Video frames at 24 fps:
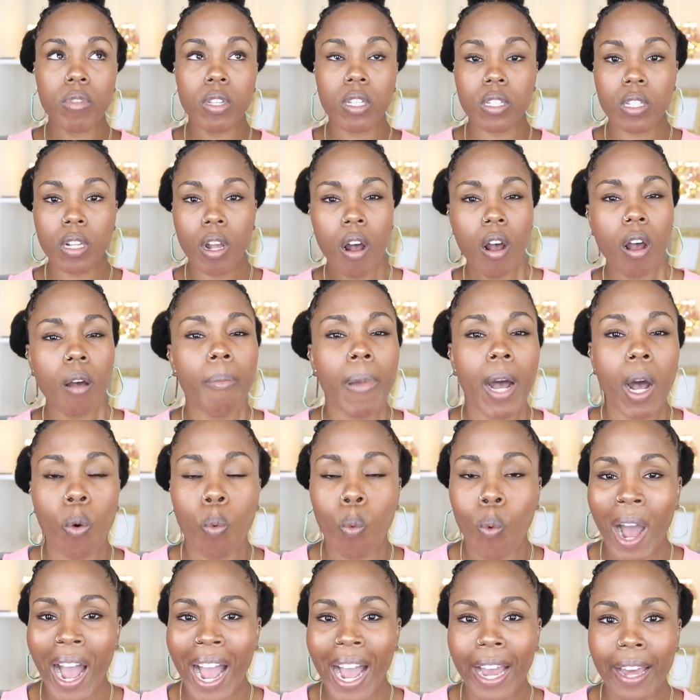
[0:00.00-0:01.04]
To talk
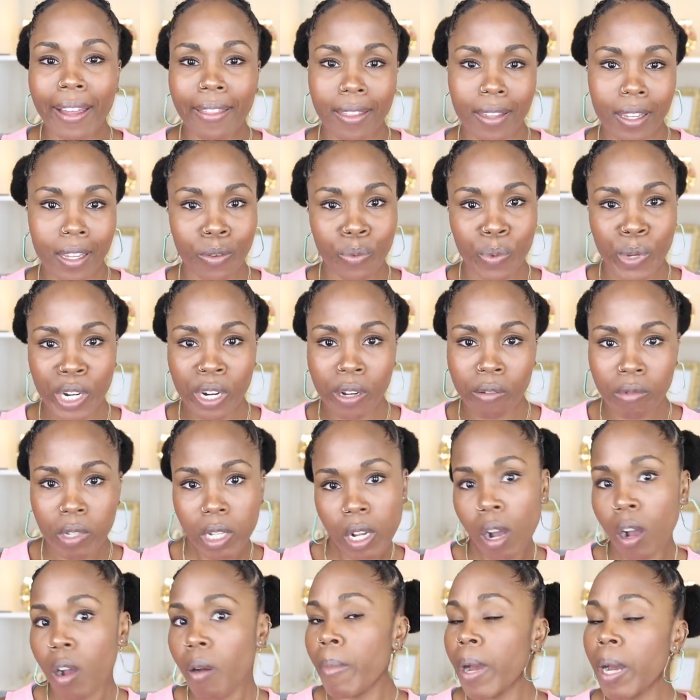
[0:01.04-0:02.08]
about why I think we don't
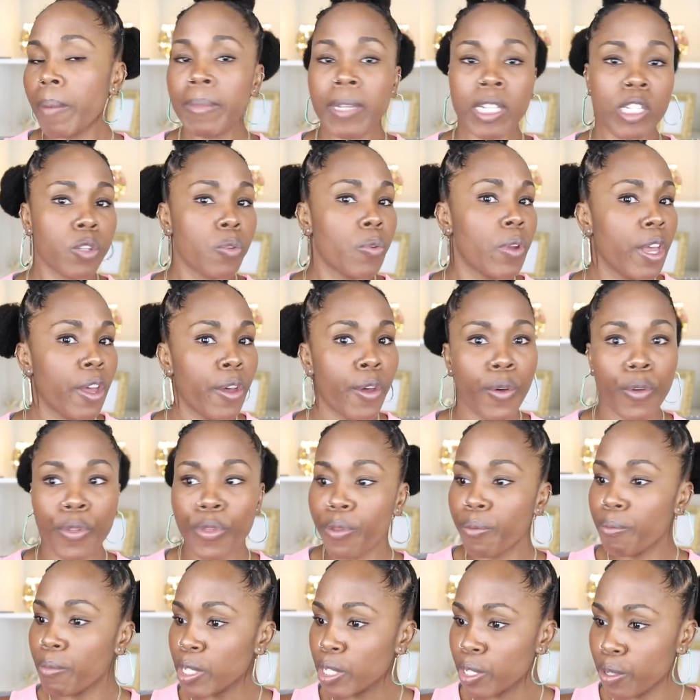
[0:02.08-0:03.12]
talk about mental
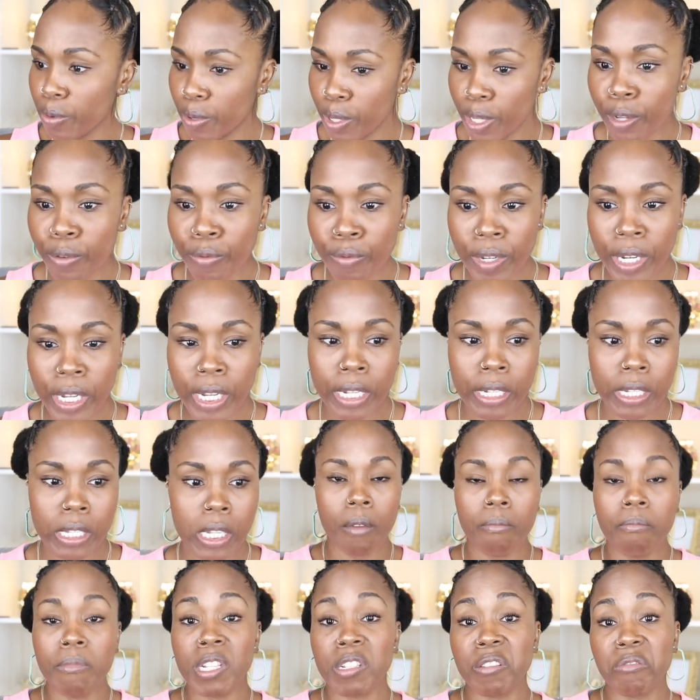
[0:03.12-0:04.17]
health, mental
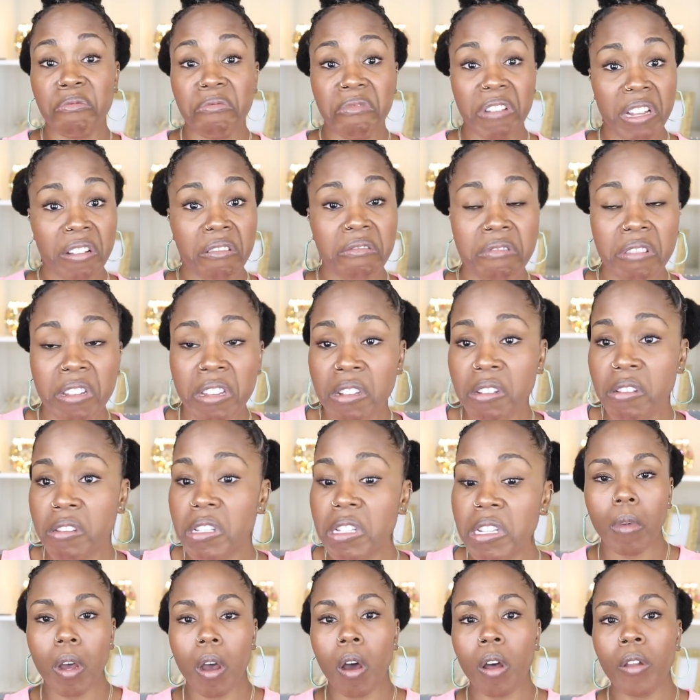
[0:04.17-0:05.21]
illness, mental
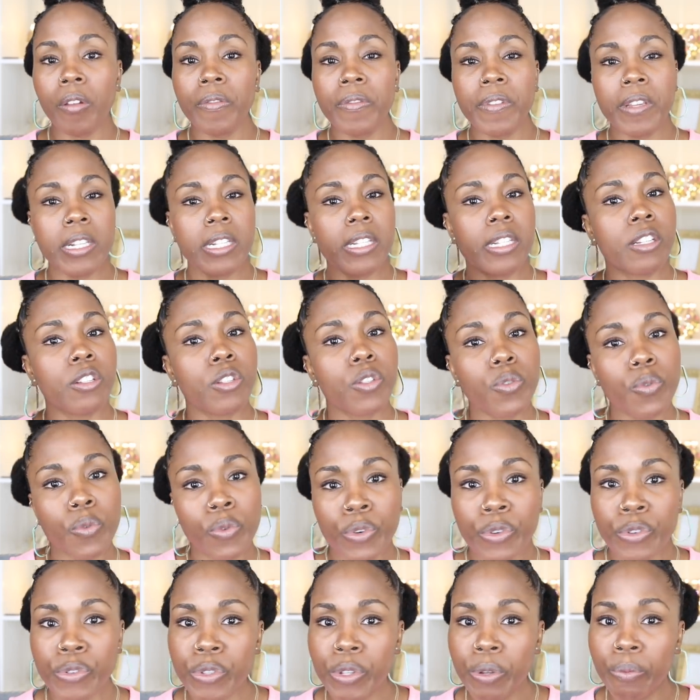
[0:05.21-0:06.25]
wellness, all of these
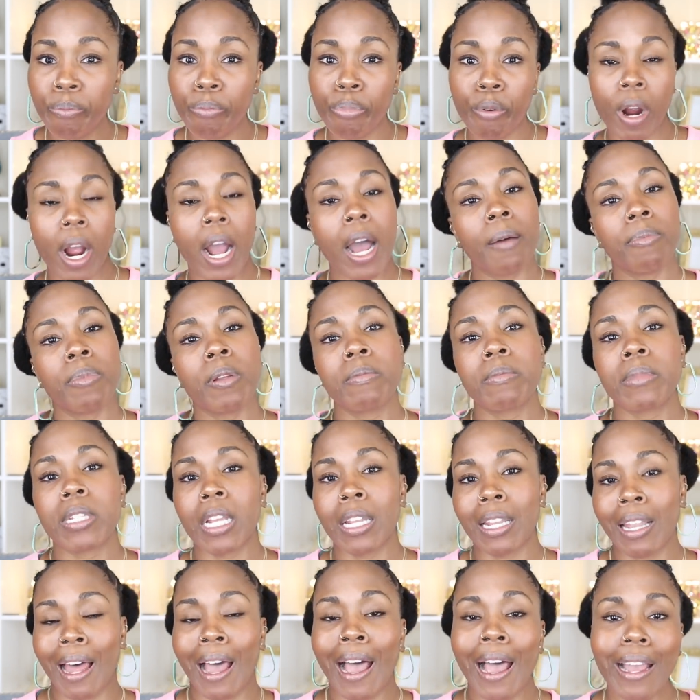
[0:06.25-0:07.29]
disorders and problems
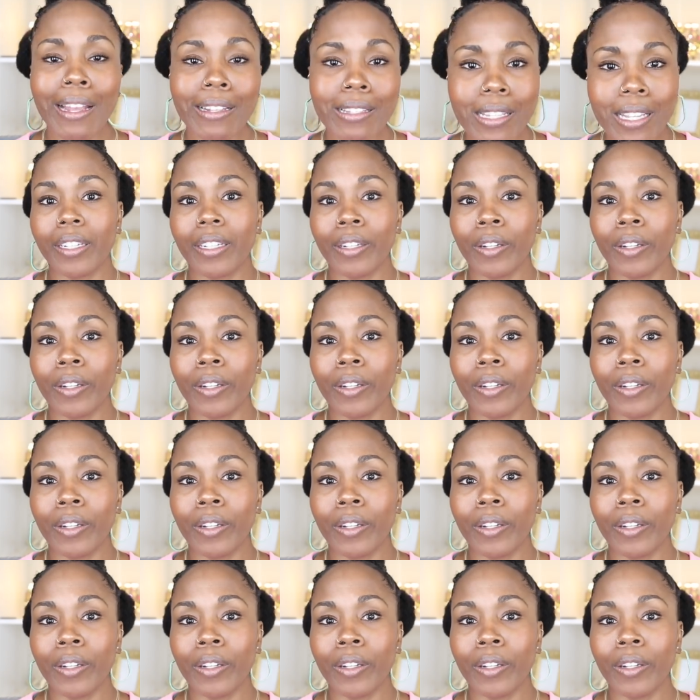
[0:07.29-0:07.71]
a lot.